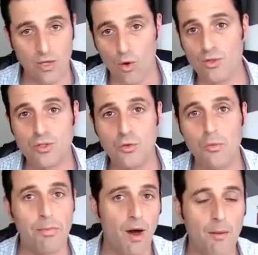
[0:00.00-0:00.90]
old school
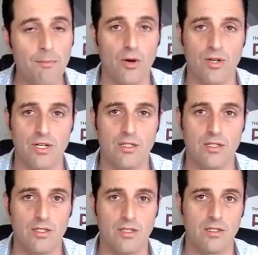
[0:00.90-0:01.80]

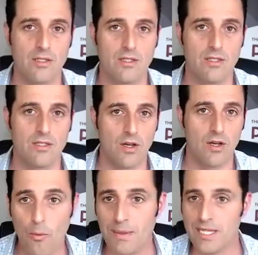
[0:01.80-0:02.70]
pawnbroker
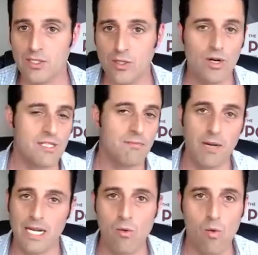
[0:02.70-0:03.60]
opened the doors and
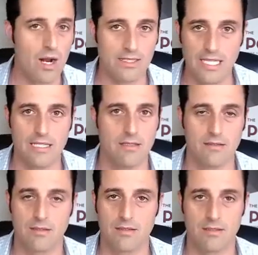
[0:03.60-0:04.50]
money walked in.
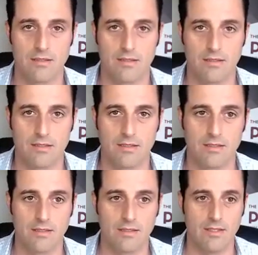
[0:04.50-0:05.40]

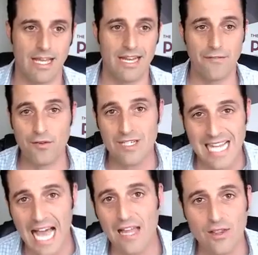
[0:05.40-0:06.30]
And if you're
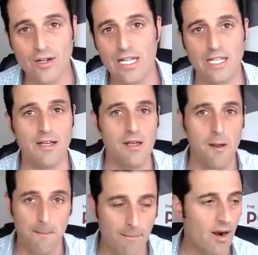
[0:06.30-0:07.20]
not learning
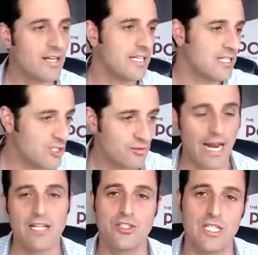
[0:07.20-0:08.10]
marketing
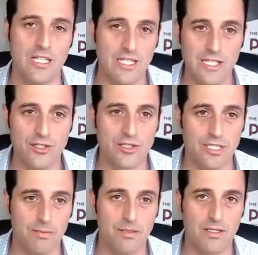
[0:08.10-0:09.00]
strategy and
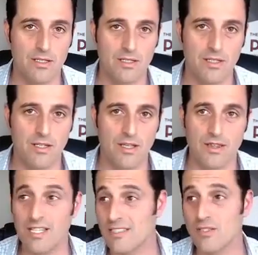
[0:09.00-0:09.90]
leadership,
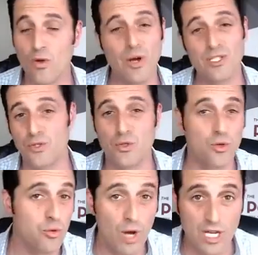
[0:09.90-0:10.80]
this is going to
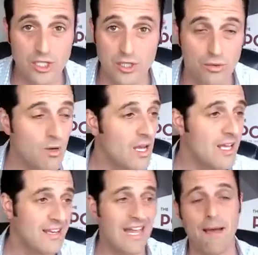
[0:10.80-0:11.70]
crush you,
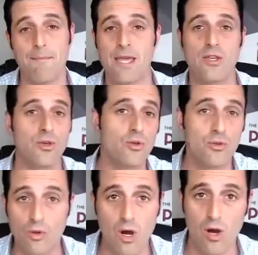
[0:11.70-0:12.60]
not make you
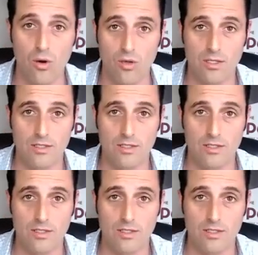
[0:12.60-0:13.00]
grow.